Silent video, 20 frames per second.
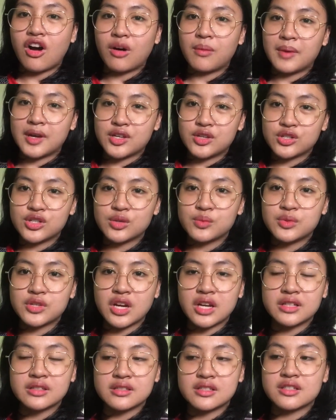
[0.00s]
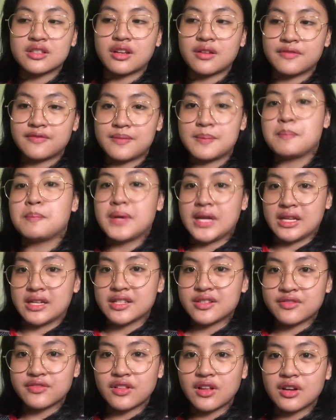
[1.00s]
on my YouTube channel is not
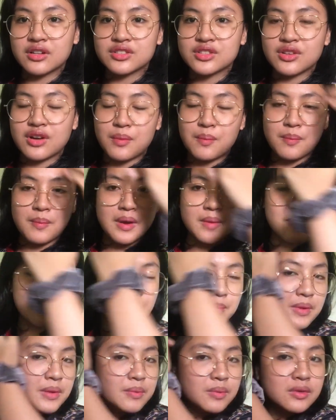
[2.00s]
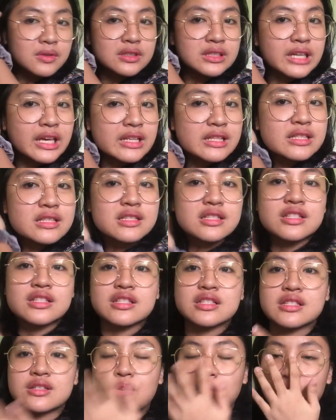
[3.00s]
Beanie's Vlog, so um, maybe people get
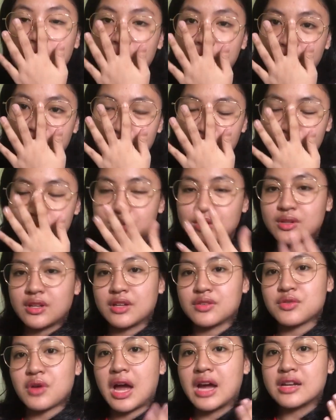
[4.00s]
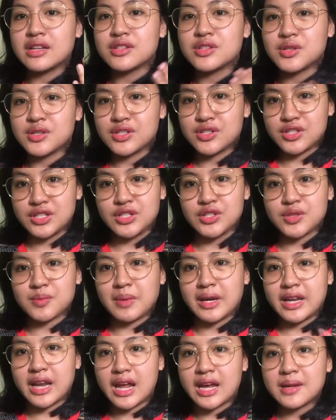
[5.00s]
so confused, so that's why I need to introduce
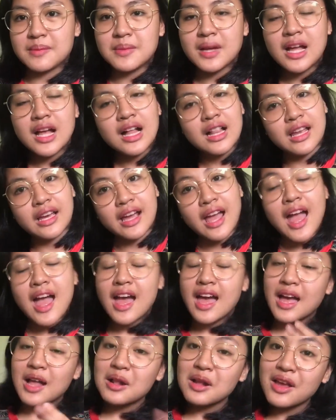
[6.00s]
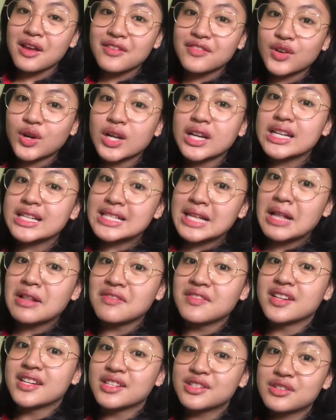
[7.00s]
my name. Like, hello everyone, it's
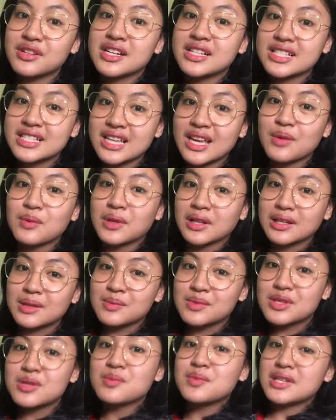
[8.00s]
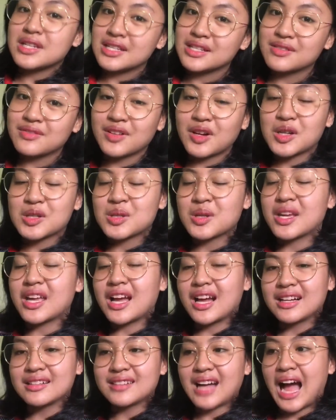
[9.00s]
Alvinie Tracy and welcome to Beanie's Vlog. So
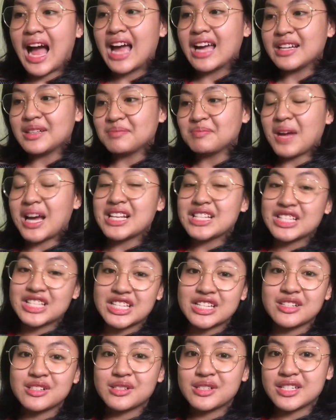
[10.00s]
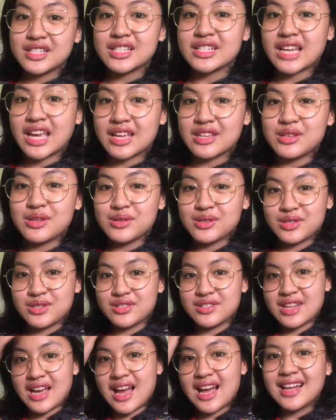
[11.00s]
yeah, I, I still didn't get used
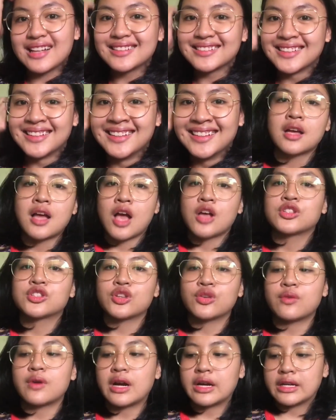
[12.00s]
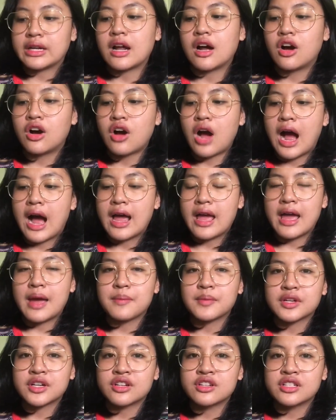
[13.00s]
to that. So right now, I
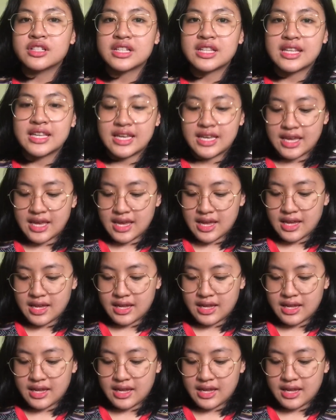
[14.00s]
am currently,